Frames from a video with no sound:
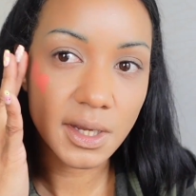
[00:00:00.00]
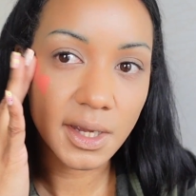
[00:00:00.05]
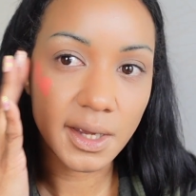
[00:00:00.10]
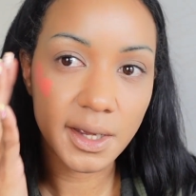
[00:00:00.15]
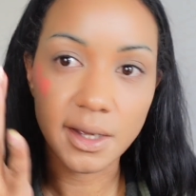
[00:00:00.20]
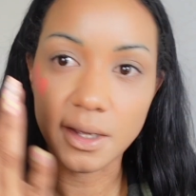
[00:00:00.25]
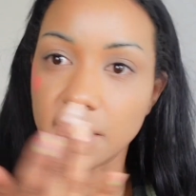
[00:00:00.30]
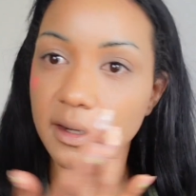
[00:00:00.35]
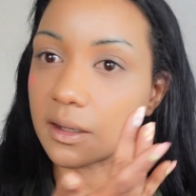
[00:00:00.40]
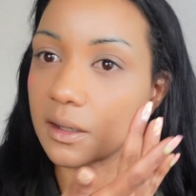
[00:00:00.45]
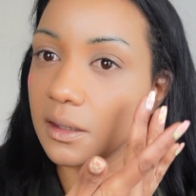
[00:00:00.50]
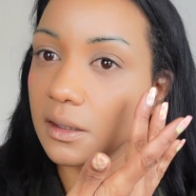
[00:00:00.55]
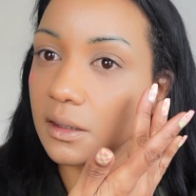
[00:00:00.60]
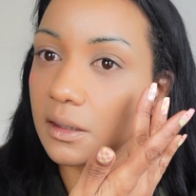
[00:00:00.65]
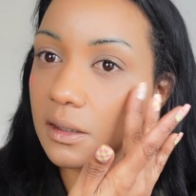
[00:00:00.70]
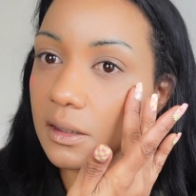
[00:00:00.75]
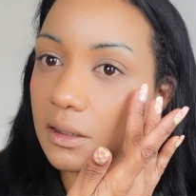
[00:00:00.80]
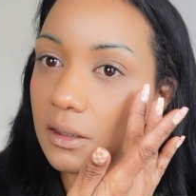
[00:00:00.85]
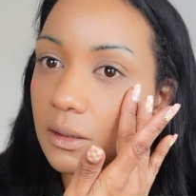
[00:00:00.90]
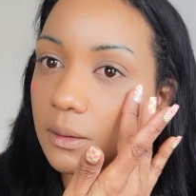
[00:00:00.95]
add a
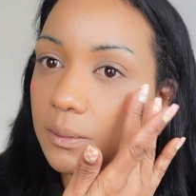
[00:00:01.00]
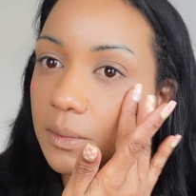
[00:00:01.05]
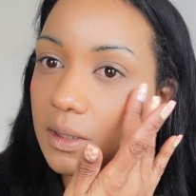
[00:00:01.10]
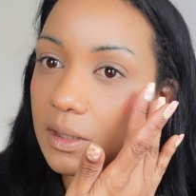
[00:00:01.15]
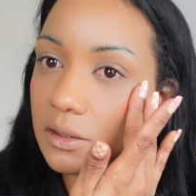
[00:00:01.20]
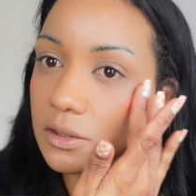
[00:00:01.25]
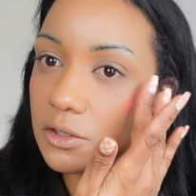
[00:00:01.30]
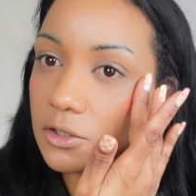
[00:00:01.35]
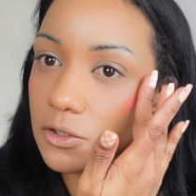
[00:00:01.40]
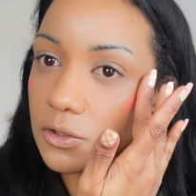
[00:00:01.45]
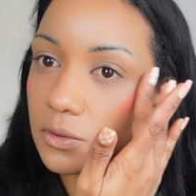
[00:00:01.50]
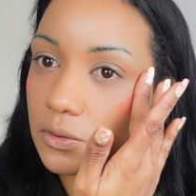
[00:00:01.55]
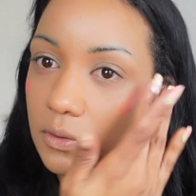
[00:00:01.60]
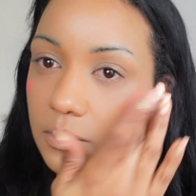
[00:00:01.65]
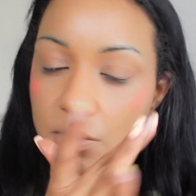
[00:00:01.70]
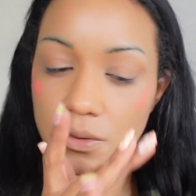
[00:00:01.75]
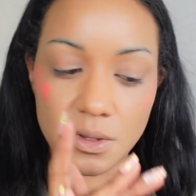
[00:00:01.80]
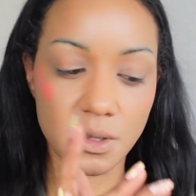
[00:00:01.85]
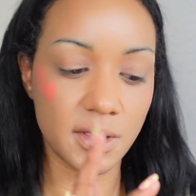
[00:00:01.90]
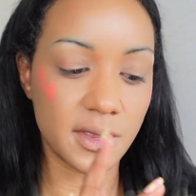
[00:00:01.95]
little bit
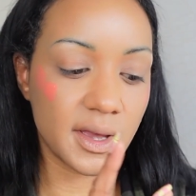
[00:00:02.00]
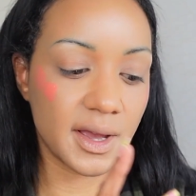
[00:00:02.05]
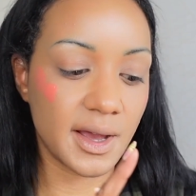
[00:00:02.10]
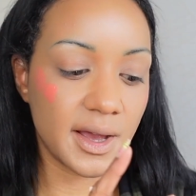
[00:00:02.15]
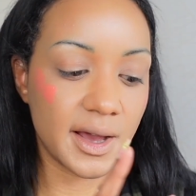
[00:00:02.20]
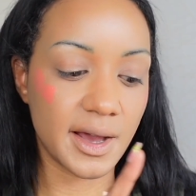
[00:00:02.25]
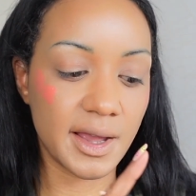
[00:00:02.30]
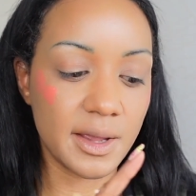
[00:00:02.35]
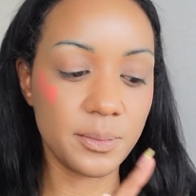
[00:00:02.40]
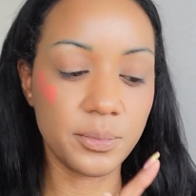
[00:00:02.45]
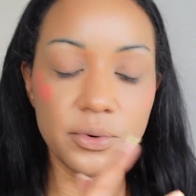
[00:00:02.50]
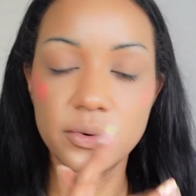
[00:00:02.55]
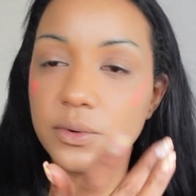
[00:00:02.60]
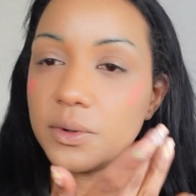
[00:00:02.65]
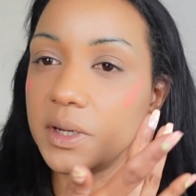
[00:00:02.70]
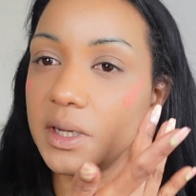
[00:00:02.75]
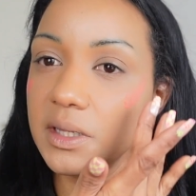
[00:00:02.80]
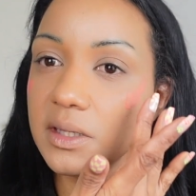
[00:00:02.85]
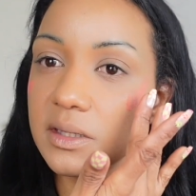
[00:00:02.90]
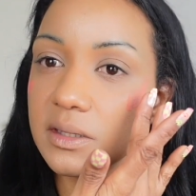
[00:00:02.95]
to the high
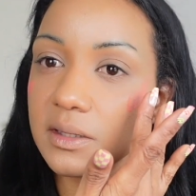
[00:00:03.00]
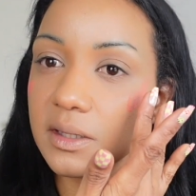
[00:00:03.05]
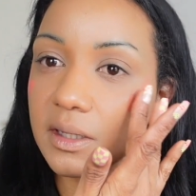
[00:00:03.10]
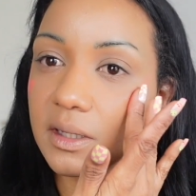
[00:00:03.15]
points.